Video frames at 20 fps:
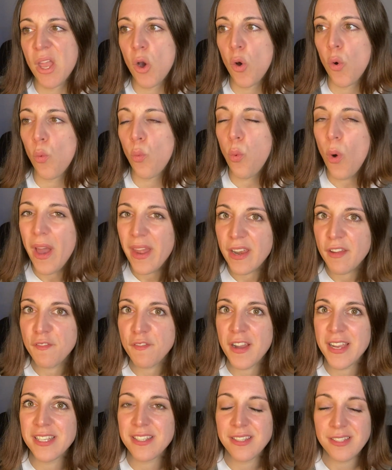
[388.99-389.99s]
what if
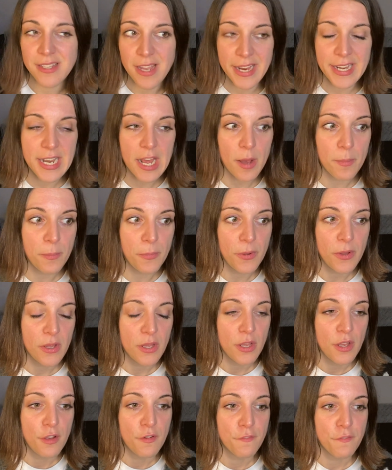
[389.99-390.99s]
I sign up
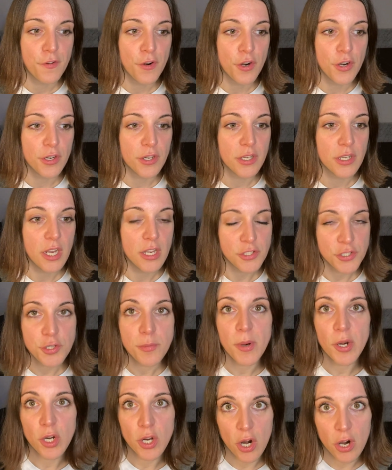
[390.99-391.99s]
for
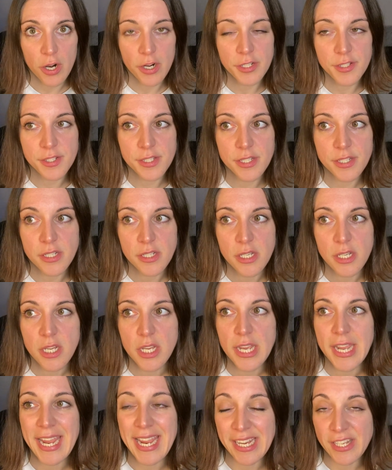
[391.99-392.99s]
customer cards
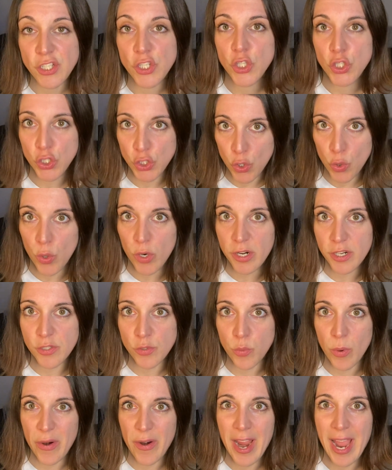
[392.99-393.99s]
in stores
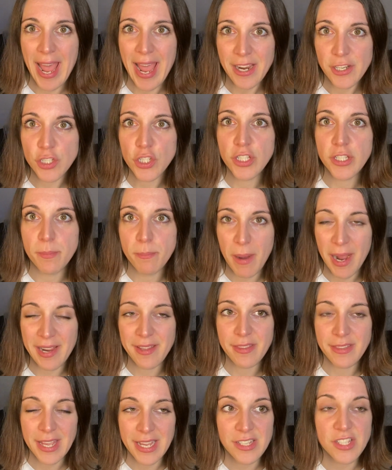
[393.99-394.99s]
where I actually buy
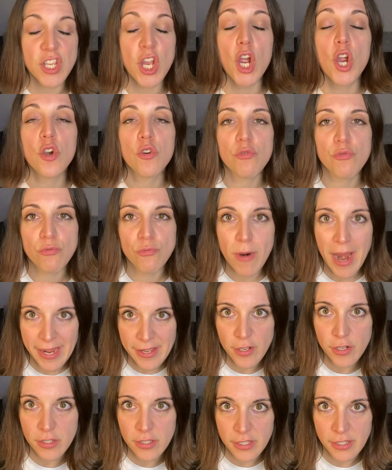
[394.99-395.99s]
things
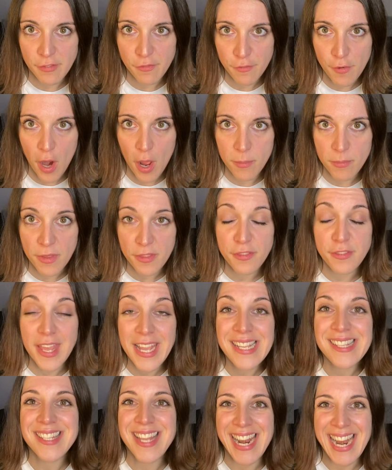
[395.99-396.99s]
regularly from,
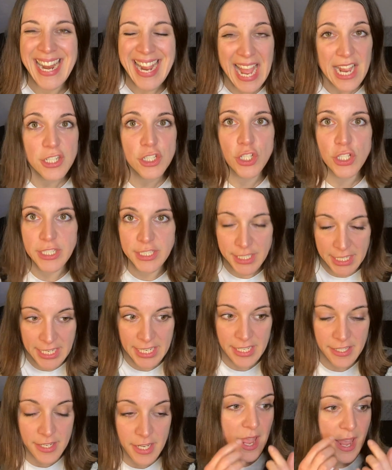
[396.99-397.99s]
things that I actually
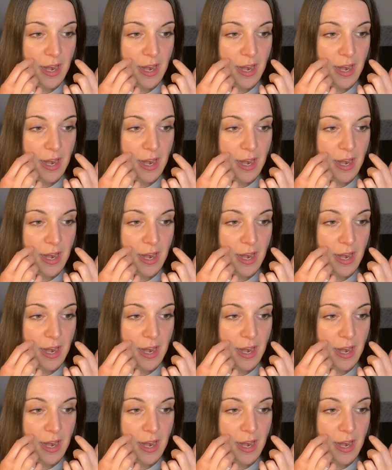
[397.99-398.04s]
need?